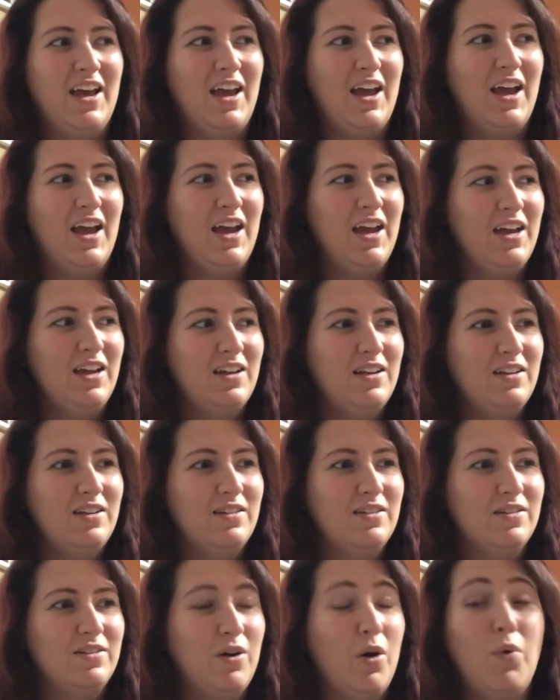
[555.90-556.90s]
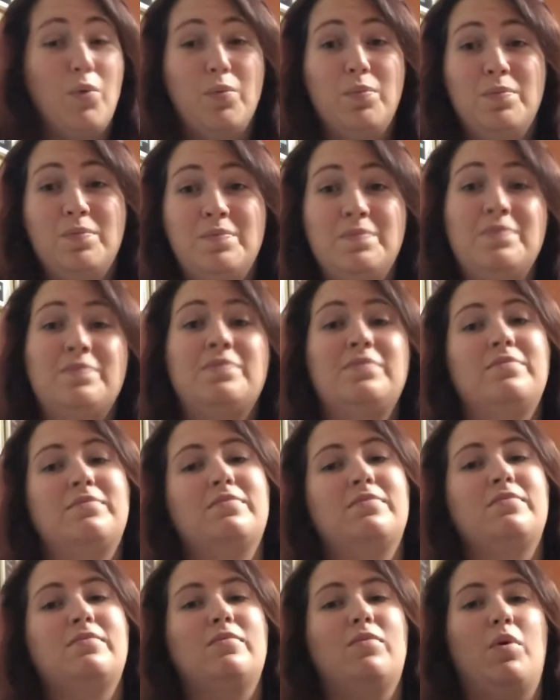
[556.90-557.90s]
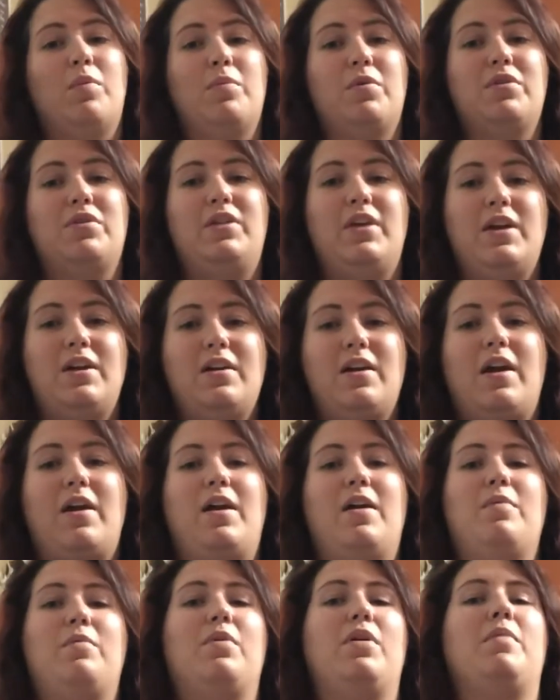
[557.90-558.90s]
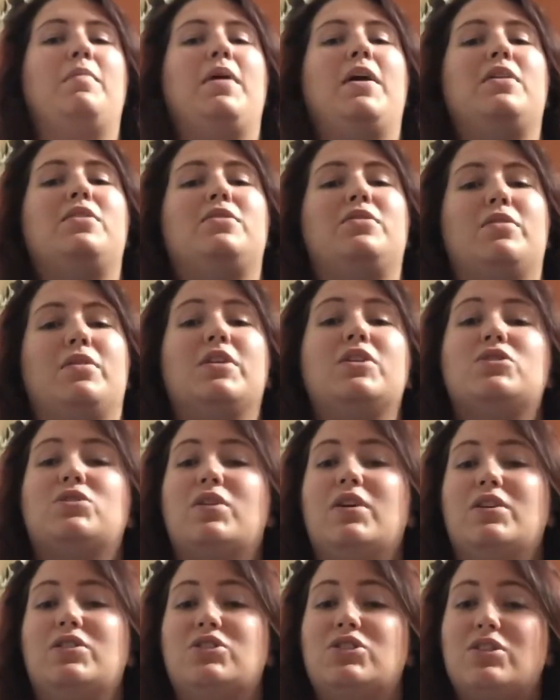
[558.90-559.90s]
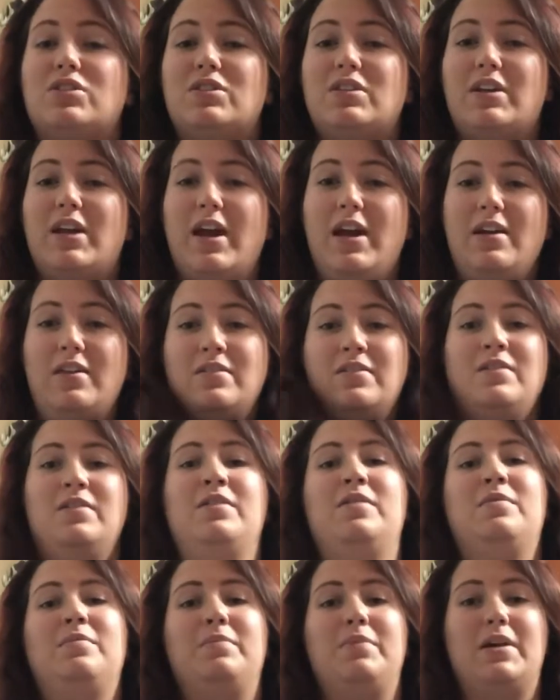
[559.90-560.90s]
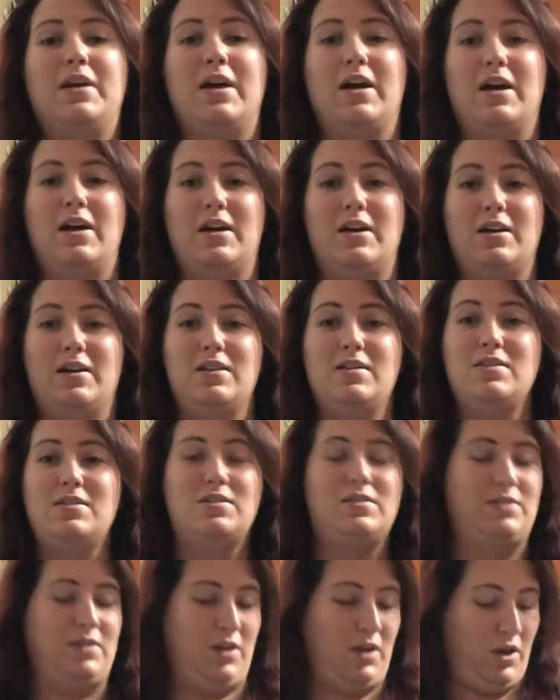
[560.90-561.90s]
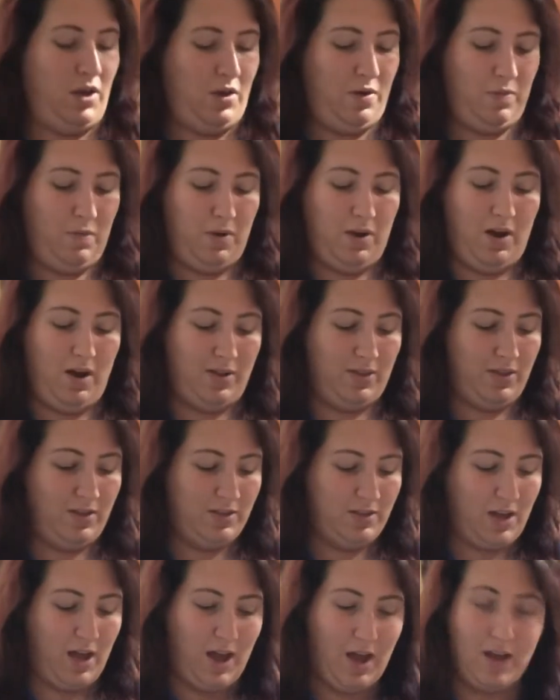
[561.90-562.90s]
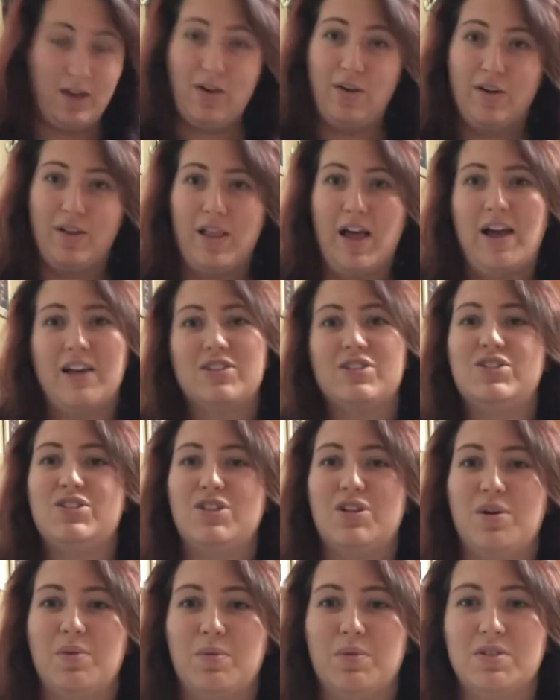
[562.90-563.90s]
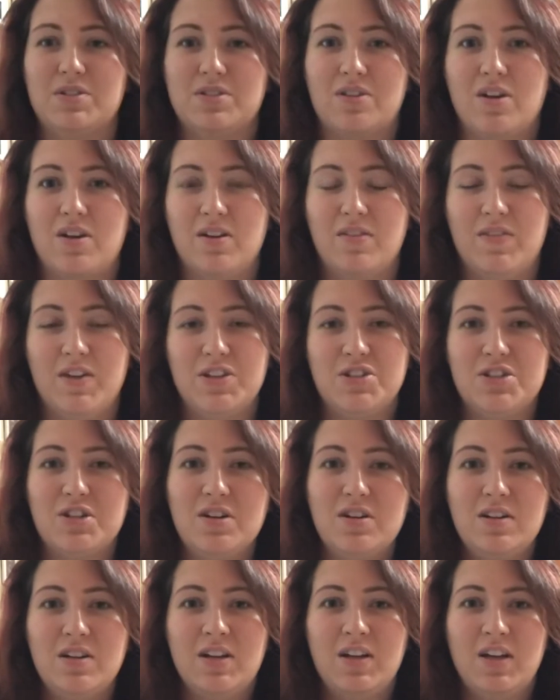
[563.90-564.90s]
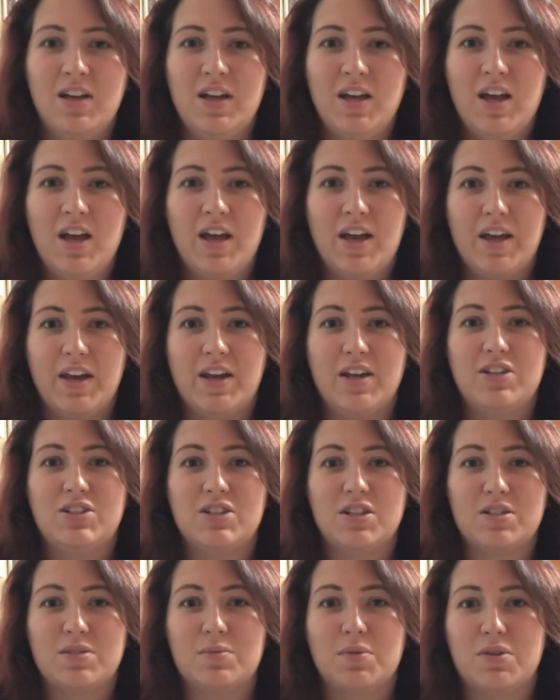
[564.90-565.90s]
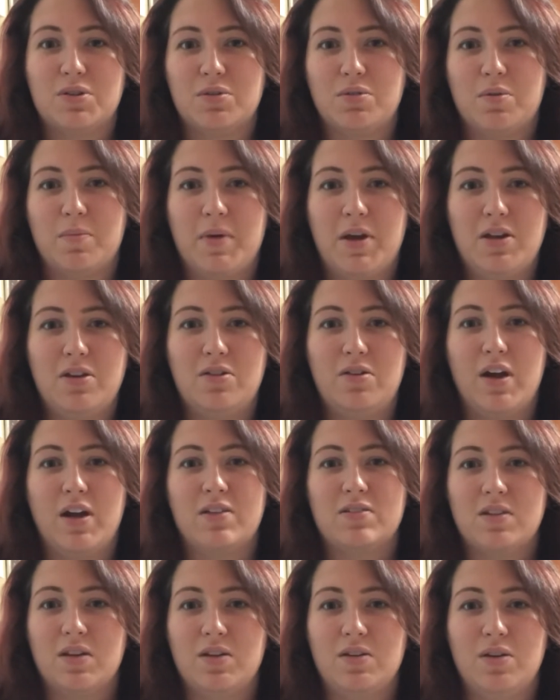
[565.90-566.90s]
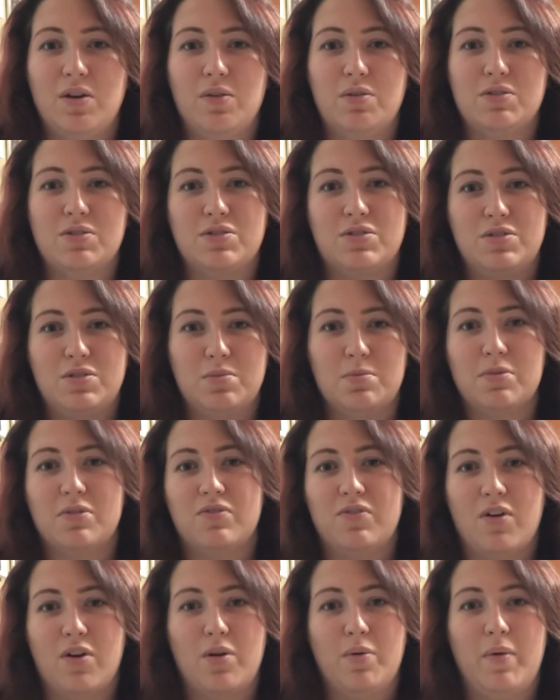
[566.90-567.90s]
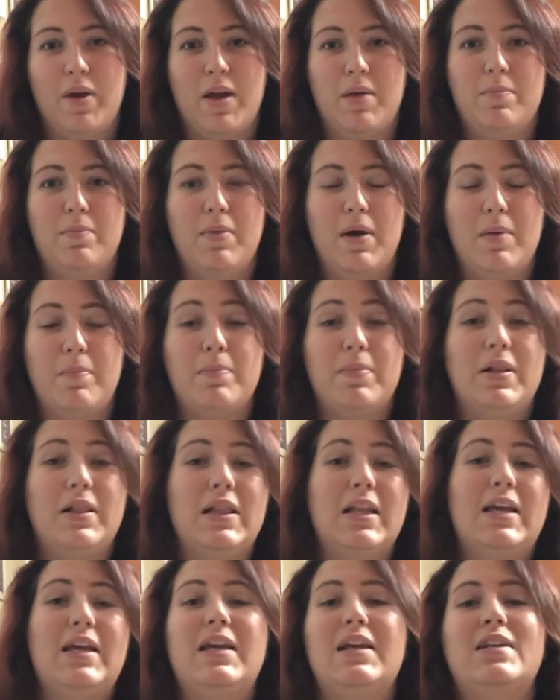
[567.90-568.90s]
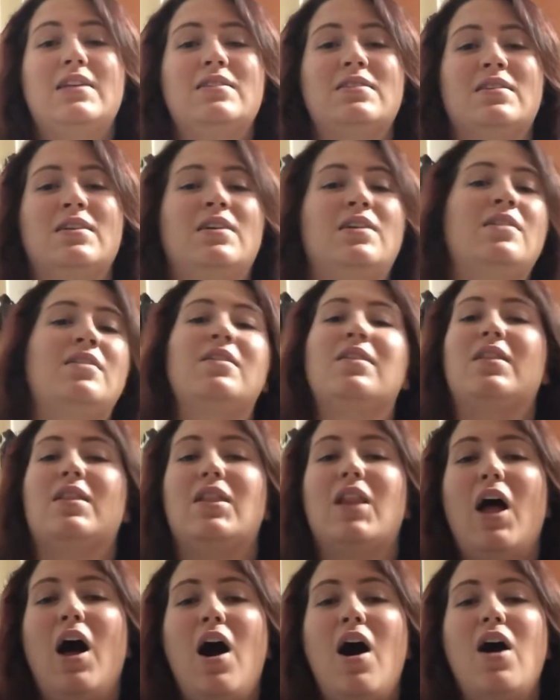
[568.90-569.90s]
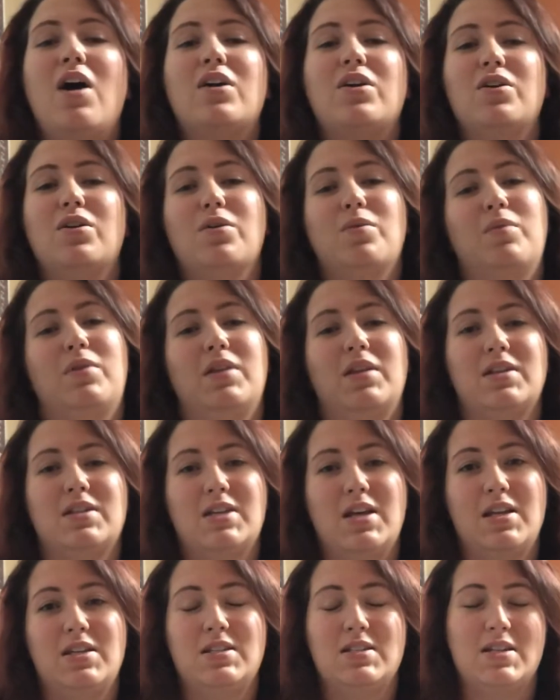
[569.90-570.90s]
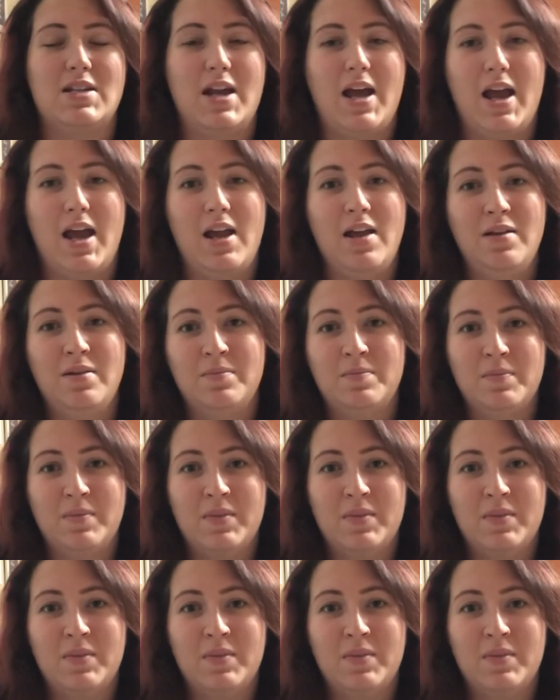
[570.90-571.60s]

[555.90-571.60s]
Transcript: And oh, one more thing, I am wearing my Donut Trail shirt today because we got this at our last Geo Woodstock adventure. And I just want to remind you guys, I know it's super far away, but please log your will attend today.